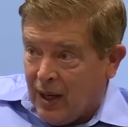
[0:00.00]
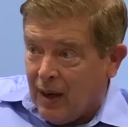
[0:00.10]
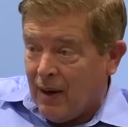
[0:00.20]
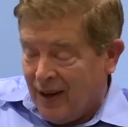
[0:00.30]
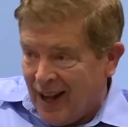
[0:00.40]

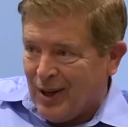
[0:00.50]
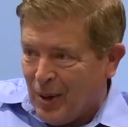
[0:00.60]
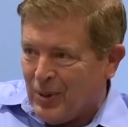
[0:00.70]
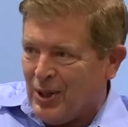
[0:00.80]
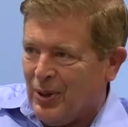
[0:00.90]
and not to
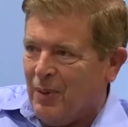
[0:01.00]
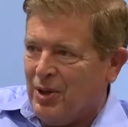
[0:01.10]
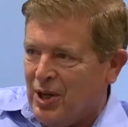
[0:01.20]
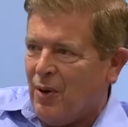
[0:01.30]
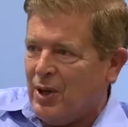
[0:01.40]
hold you to it,
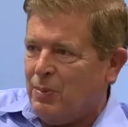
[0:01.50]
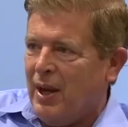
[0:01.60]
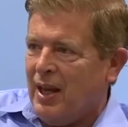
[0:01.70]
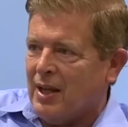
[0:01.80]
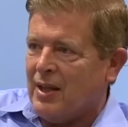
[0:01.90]
but generally
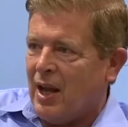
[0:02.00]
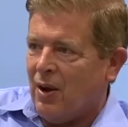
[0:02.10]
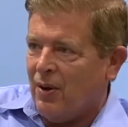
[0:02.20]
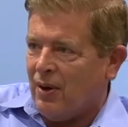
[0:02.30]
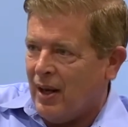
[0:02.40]
speaking, it's not
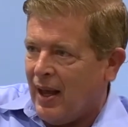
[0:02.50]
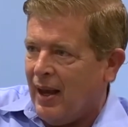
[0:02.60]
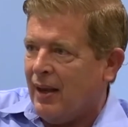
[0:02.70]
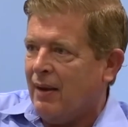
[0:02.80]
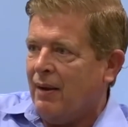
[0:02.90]
going to look at like